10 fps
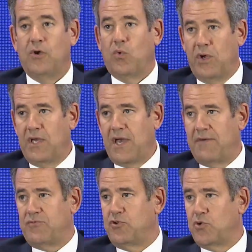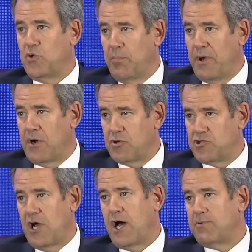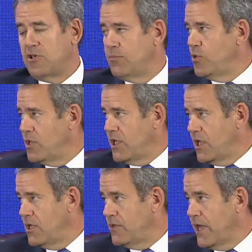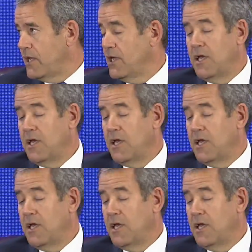We have to do a better job communicating that.